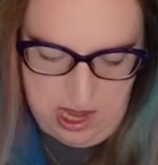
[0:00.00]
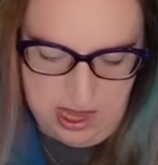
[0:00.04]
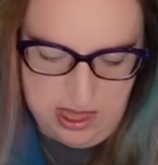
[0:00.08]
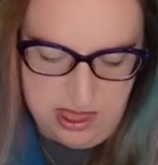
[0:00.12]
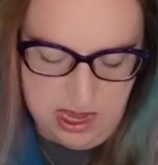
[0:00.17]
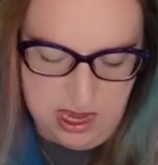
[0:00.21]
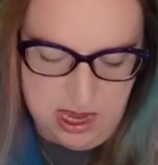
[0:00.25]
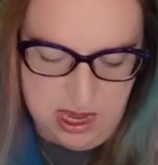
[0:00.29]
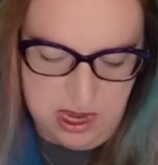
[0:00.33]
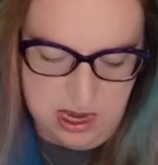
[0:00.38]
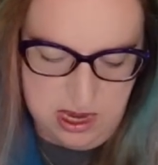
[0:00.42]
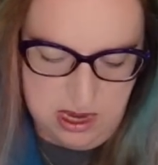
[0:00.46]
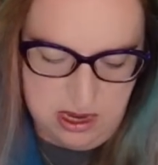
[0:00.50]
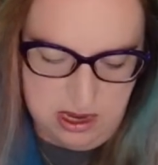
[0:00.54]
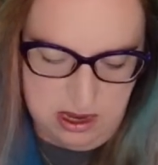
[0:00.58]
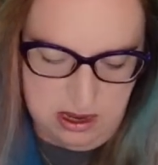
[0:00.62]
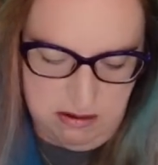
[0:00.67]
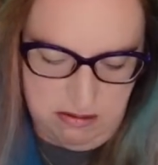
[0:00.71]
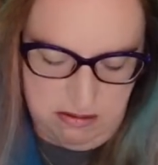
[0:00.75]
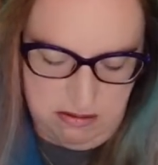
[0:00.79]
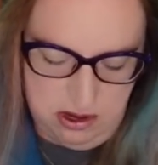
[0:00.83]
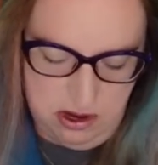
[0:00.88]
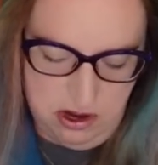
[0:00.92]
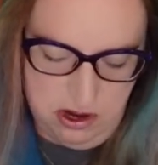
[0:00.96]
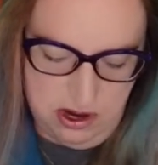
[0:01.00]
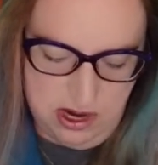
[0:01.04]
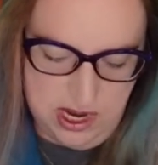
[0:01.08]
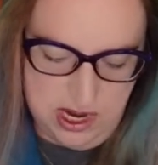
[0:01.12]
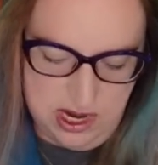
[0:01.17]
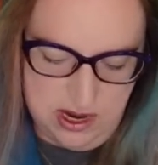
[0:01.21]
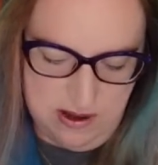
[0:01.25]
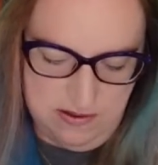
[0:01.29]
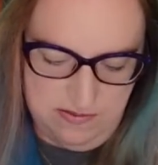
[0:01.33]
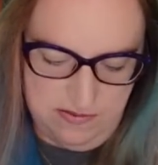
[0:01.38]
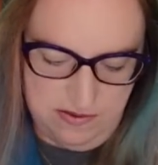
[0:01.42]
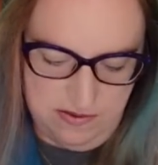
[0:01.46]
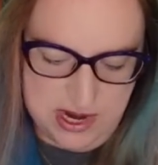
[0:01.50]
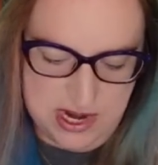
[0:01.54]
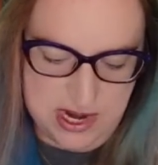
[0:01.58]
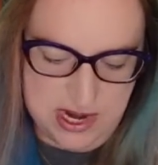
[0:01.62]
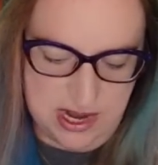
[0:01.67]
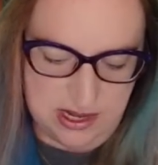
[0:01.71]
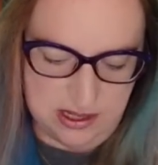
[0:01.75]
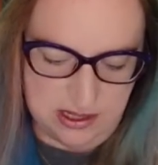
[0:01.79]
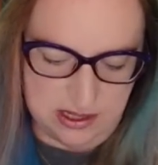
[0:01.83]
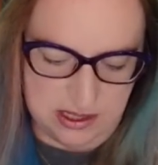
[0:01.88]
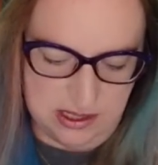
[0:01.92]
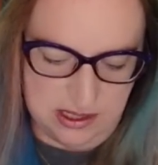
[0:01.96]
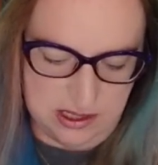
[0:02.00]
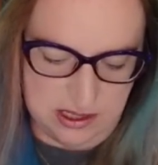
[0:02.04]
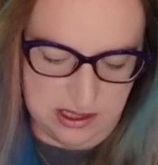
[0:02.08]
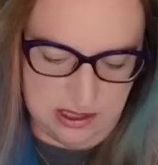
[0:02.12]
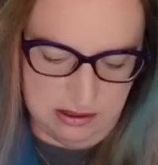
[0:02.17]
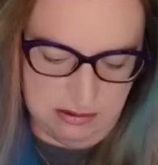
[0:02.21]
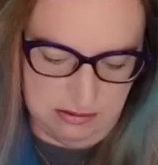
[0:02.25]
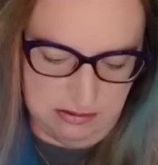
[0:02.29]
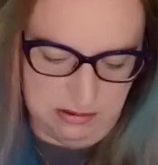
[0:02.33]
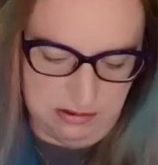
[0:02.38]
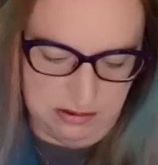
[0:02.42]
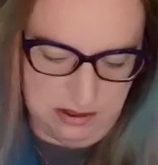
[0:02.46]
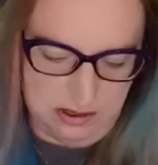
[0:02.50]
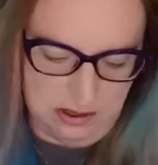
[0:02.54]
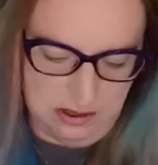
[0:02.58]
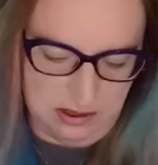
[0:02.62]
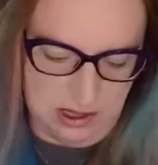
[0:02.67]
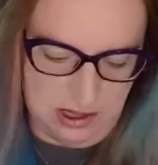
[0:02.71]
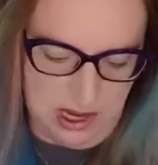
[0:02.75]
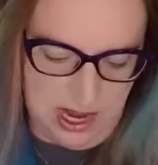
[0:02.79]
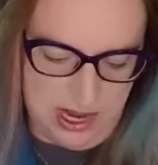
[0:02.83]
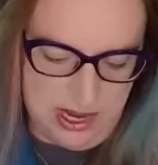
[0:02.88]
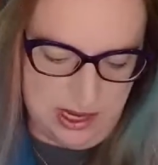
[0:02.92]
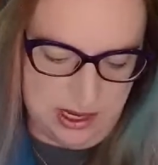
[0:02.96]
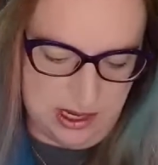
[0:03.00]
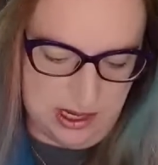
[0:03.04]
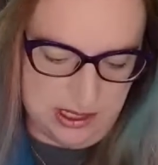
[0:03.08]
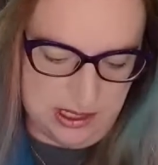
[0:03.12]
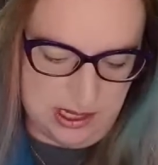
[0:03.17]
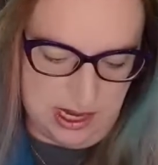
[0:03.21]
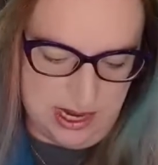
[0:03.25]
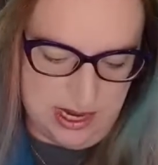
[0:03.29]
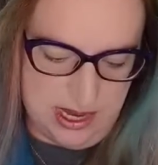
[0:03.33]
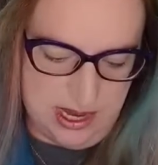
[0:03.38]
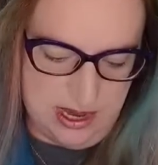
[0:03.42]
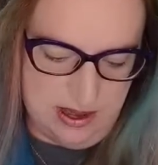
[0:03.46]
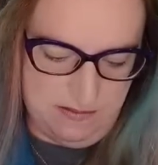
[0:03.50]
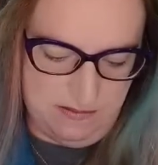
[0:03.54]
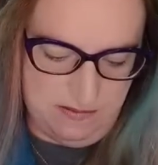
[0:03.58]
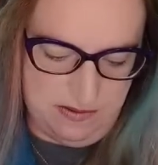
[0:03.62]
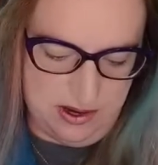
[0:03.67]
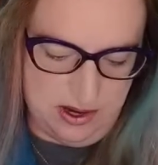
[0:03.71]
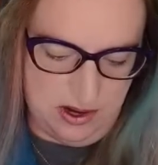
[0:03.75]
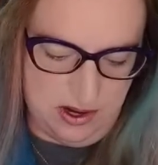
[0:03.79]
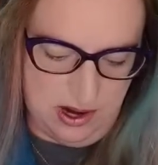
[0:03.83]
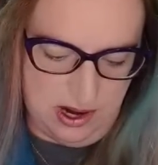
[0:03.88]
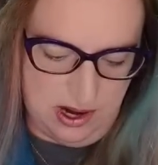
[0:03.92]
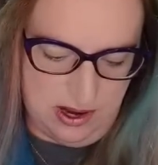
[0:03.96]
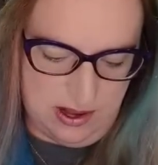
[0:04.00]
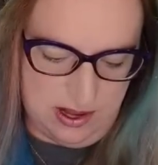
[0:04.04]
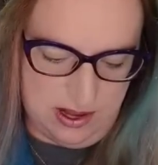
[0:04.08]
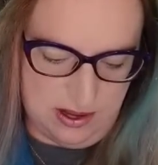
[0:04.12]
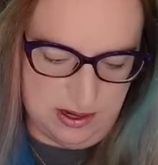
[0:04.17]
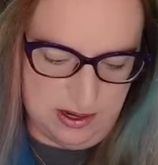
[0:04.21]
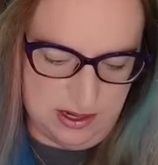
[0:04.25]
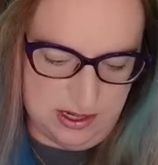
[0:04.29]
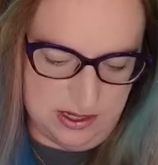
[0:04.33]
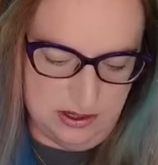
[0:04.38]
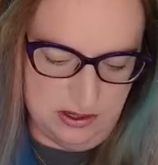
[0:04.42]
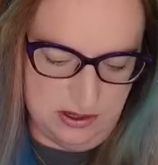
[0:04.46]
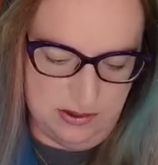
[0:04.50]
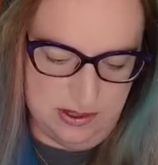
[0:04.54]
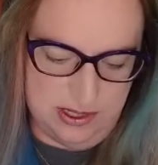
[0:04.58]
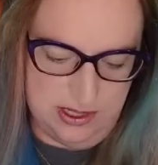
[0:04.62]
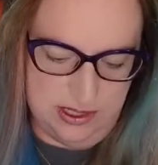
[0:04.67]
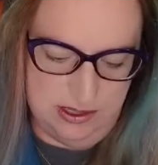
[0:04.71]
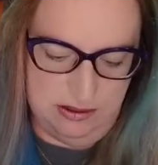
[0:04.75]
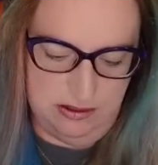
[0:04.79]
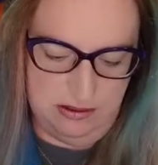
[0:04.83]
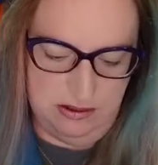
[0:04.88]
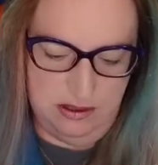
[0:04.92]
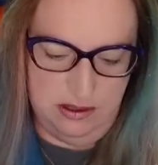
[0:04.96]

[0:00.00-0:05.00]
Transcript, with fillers: I think you're getting a free necklace. I cuz I can't figure out how to undo it.